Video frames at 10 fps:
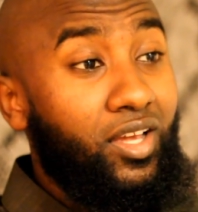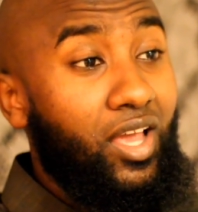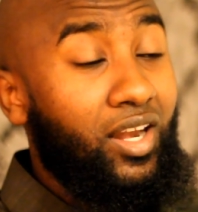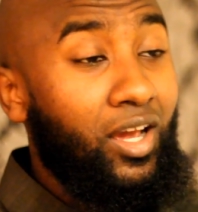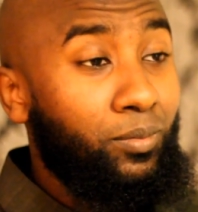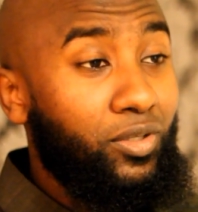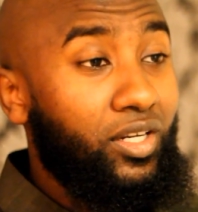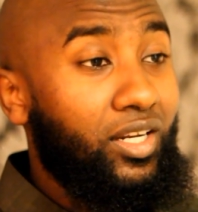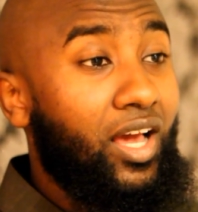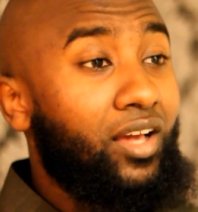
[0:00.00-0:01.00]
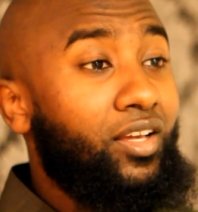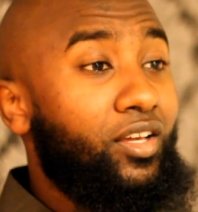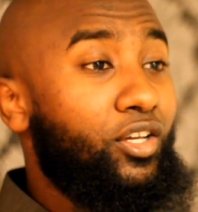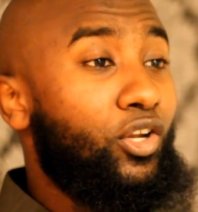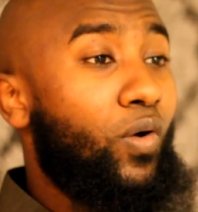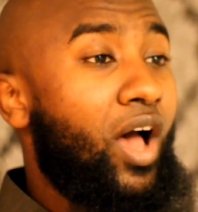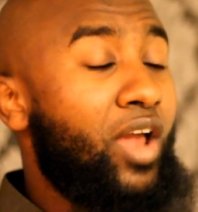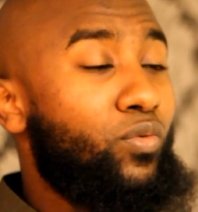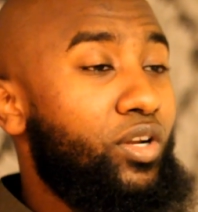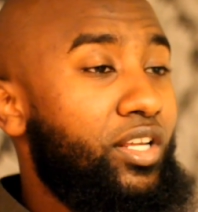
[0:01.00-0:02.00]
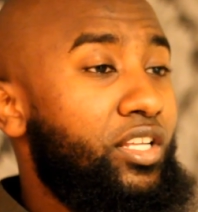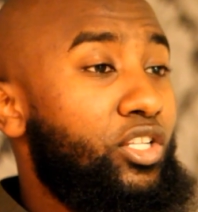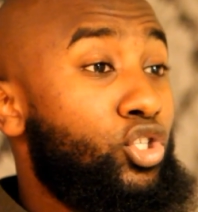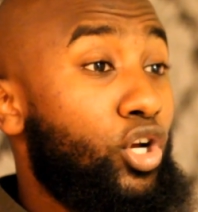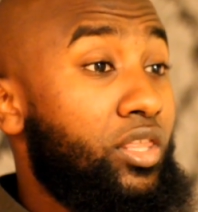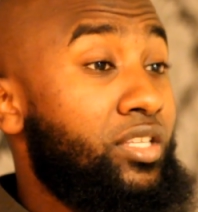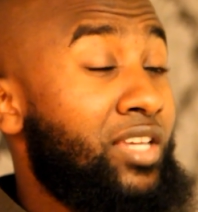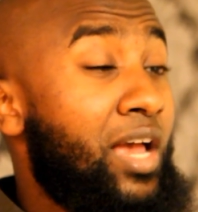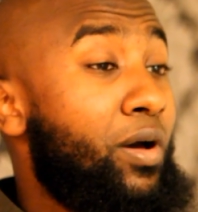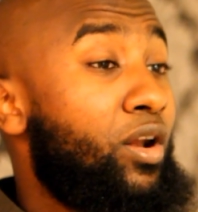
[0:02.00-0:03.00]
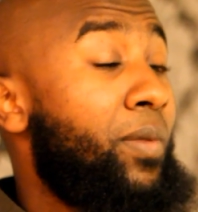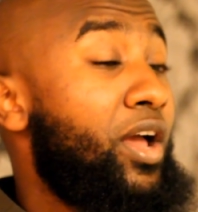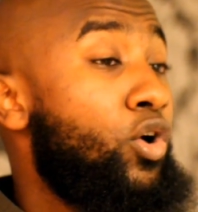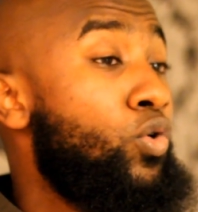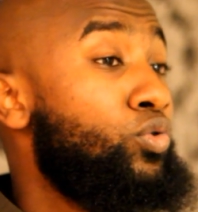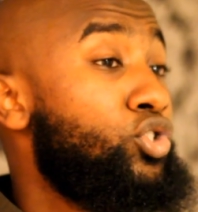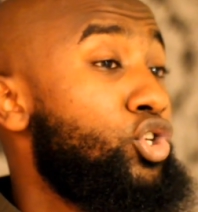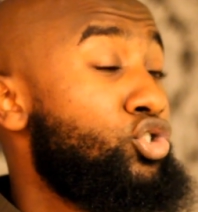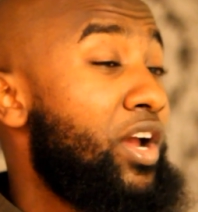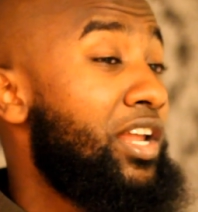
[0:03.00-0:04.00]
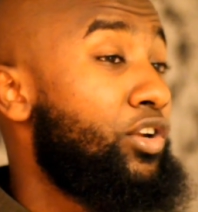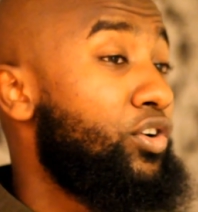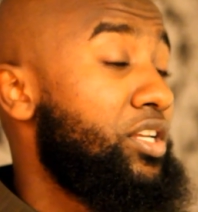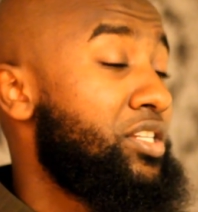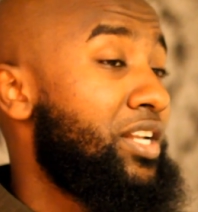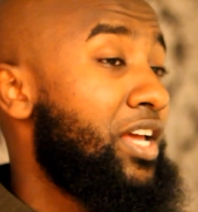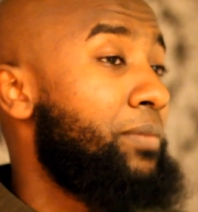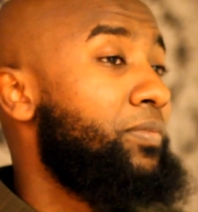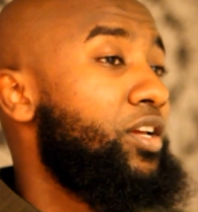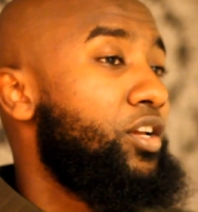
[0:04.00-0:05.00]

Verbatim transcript: And alhamdulillah, you know, I really took the time out on my own to try and learn Islam,